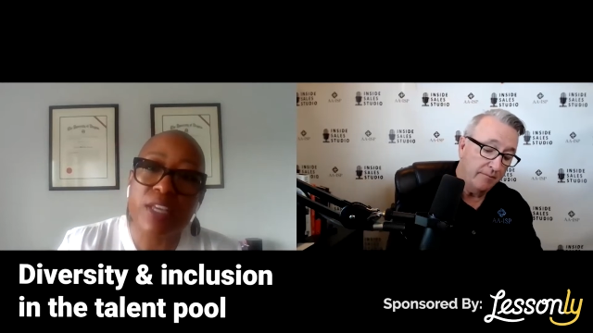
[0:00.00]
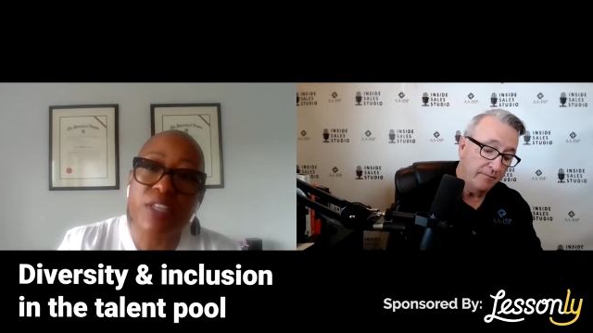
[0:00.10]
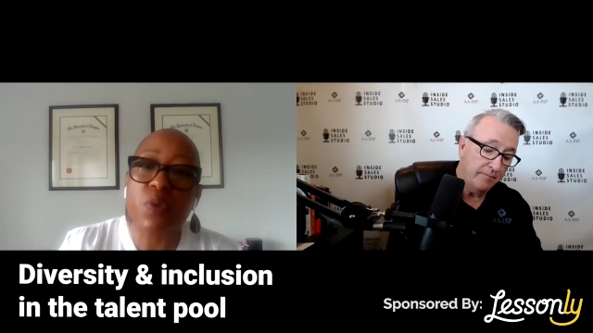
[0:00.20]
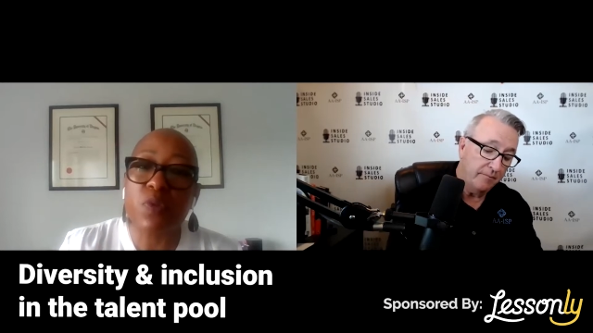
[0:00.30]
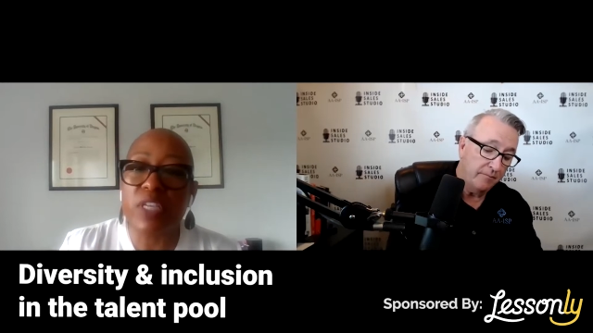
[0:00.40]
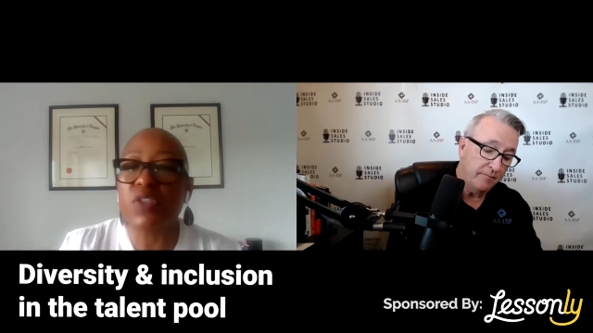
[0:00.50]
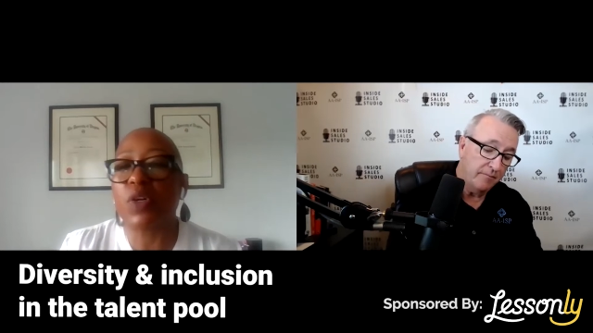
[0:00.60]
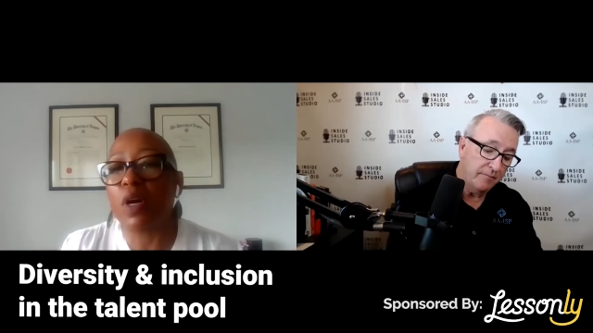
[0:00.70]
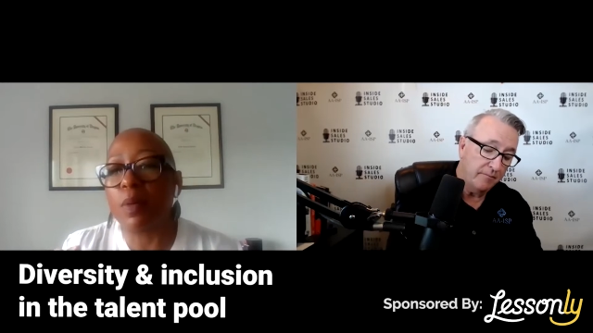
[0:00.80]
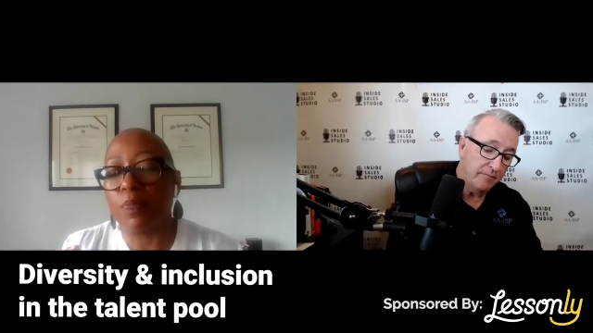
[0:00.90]
Speaker 1: So these
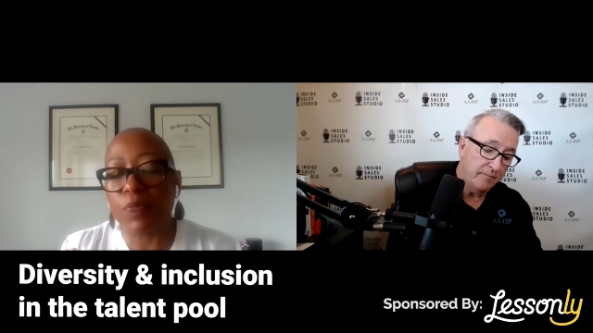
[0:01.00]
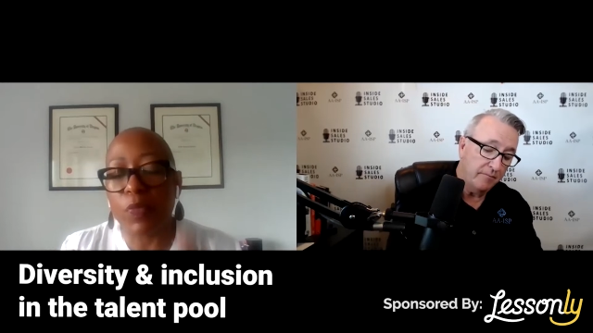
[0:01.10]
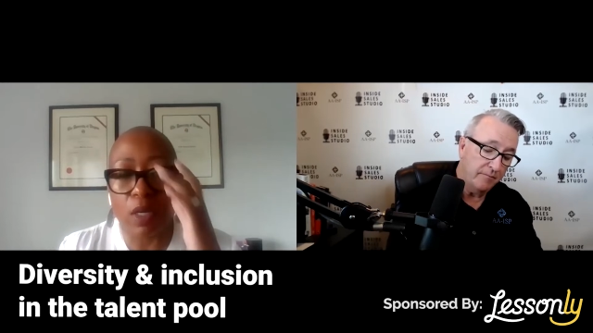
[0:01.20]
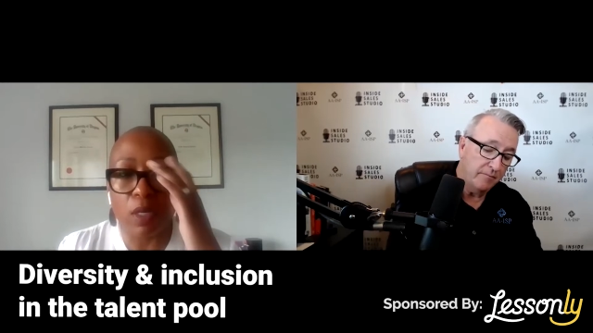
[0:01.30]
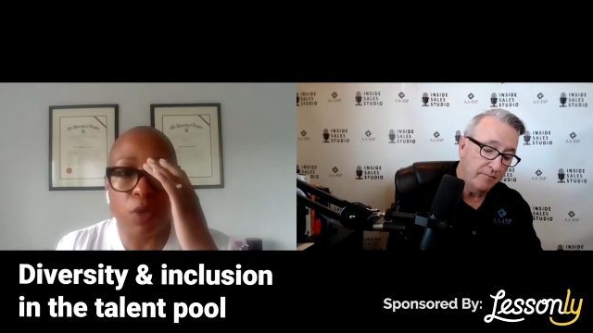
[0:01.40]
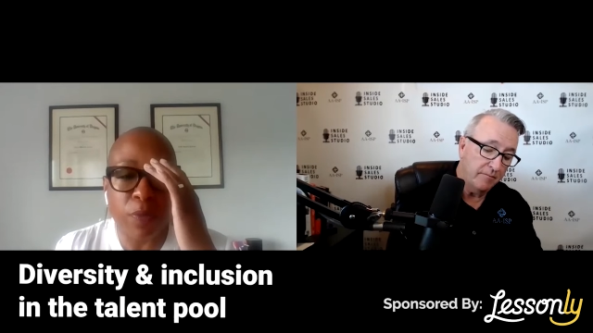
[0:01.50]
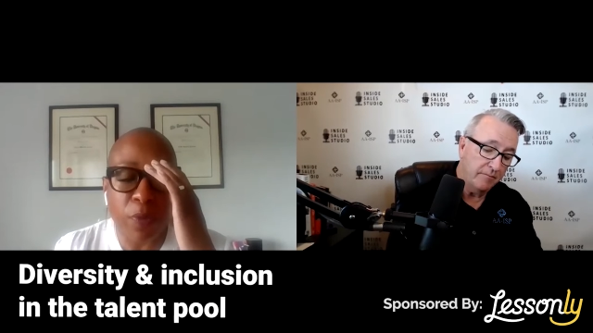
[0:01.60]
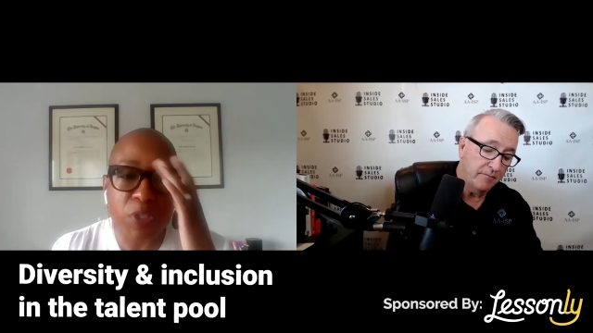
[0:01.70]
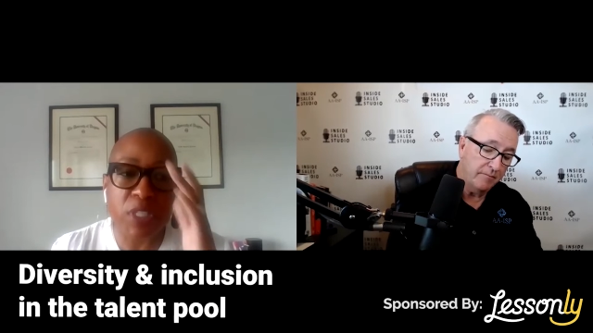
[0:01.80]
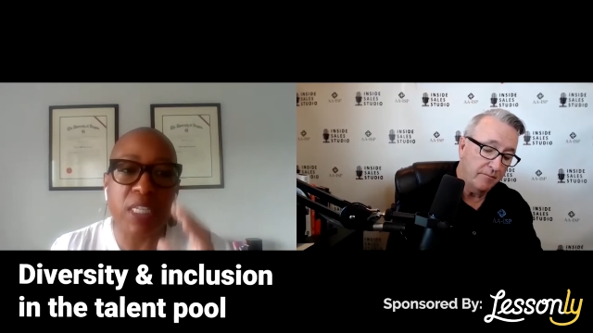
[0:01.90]
are um,
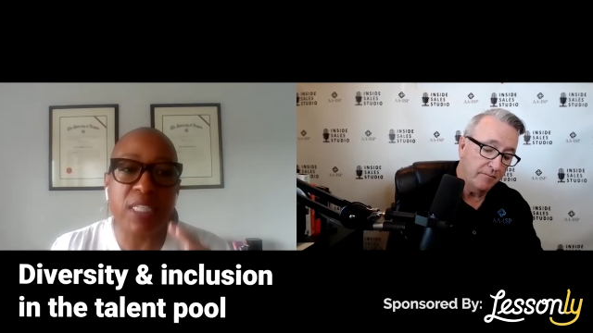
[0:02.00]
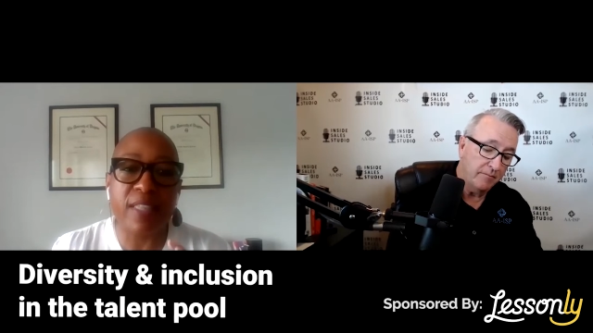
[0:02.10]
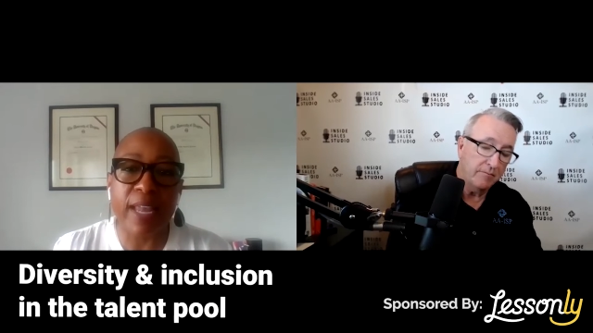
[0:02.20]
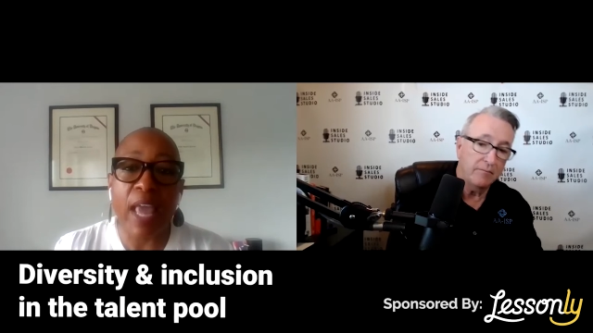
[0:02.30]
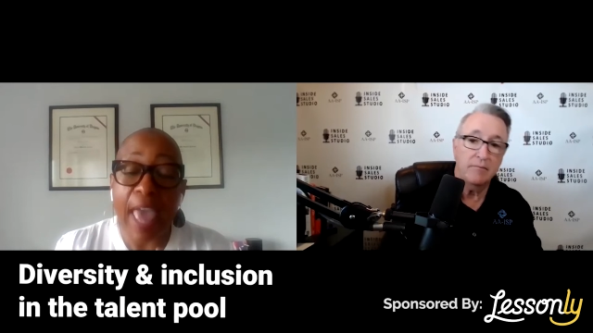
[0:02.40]
universities that